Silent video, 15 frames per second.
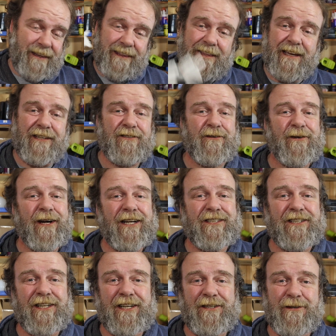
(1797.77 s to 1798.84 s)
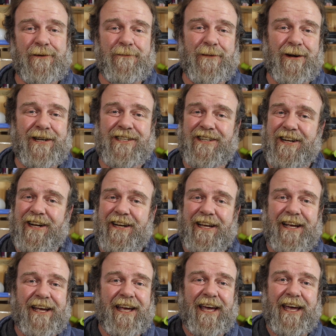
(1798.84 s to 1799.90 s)
Thanks for watching. I do appreciate
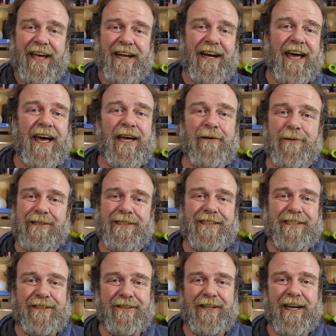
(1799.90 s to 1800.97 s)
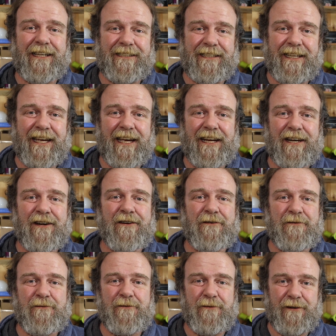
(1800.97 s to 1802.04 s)
it. And I see you guys again
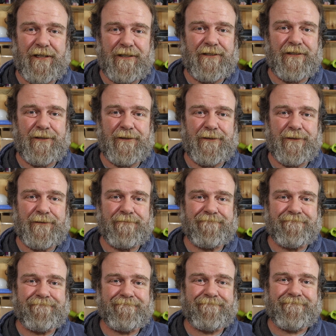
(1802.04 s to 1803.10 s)
real soon.